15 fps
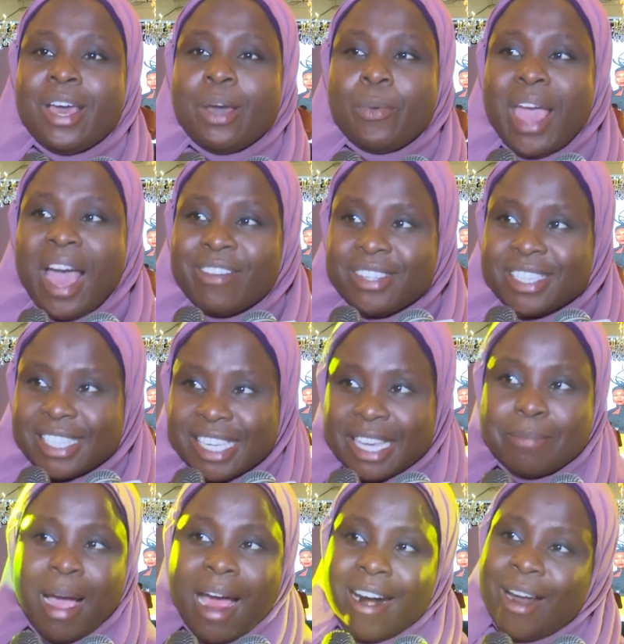we have the
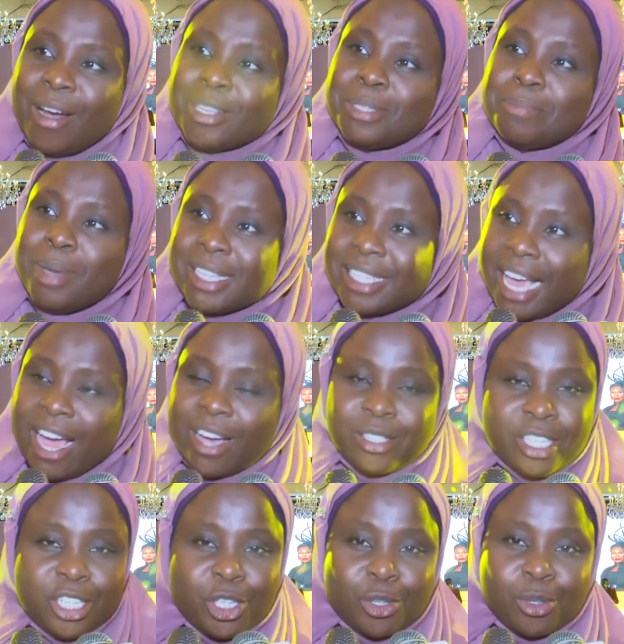stigma around mental
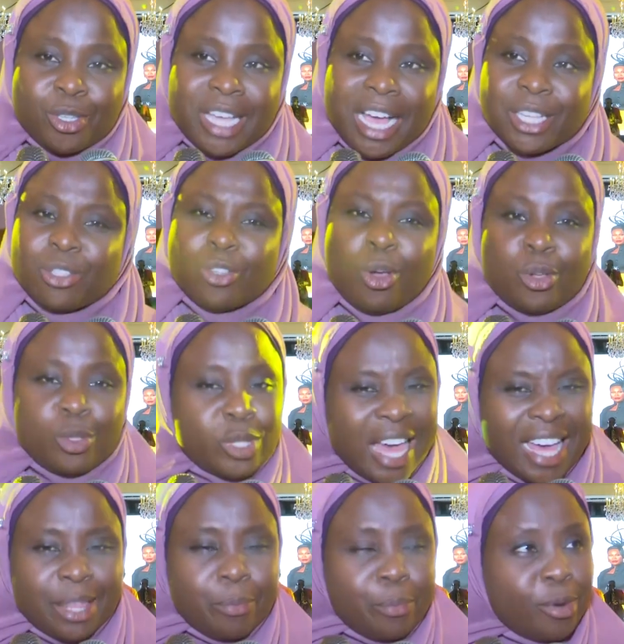health issues, and so
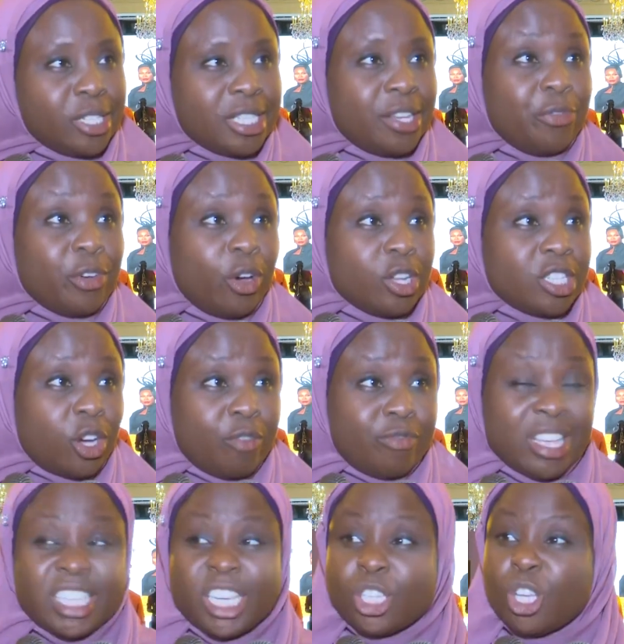they're the most difficult
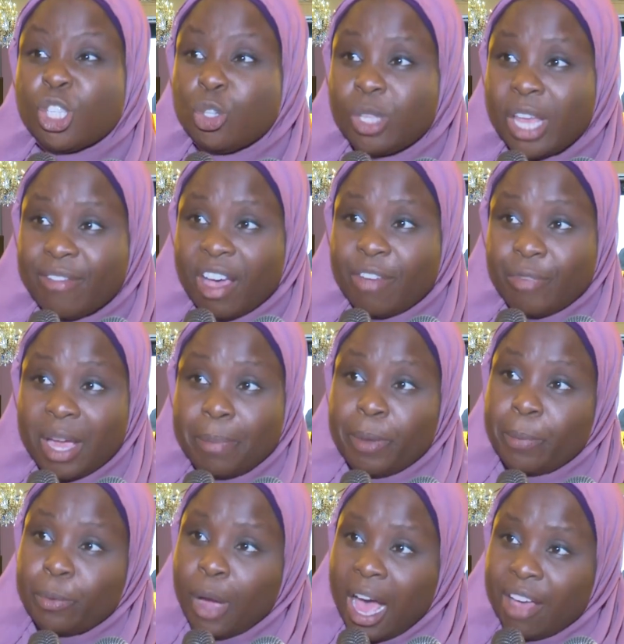conversations you'd ever find
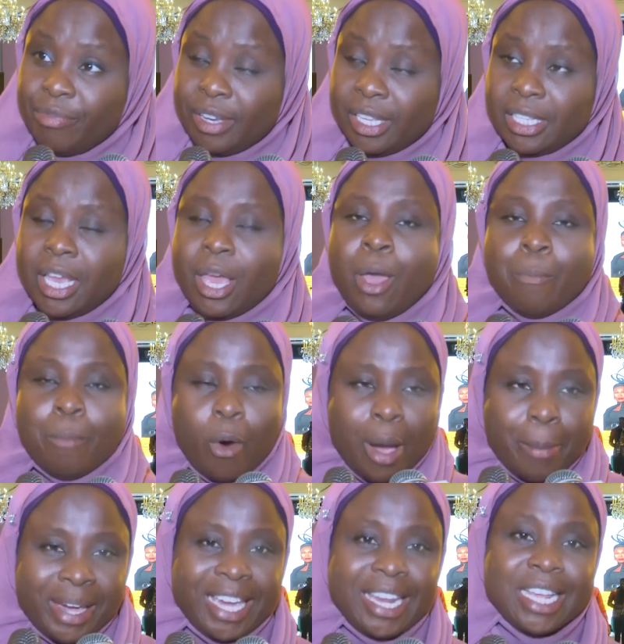people having. But we're
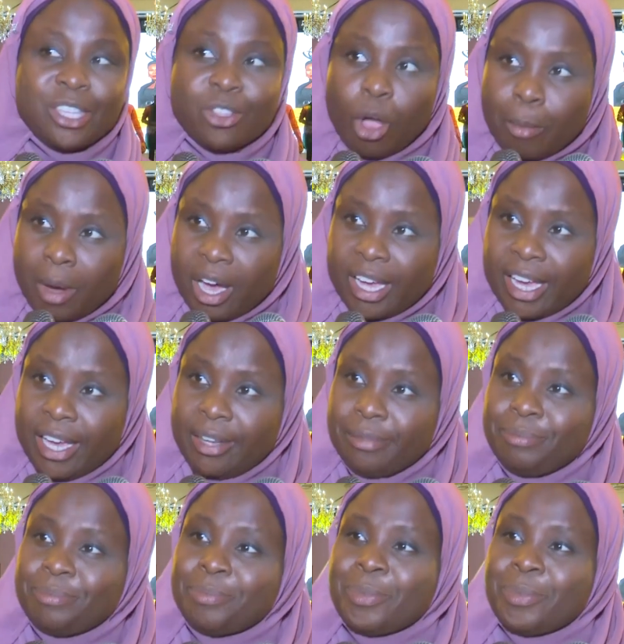making it normal here.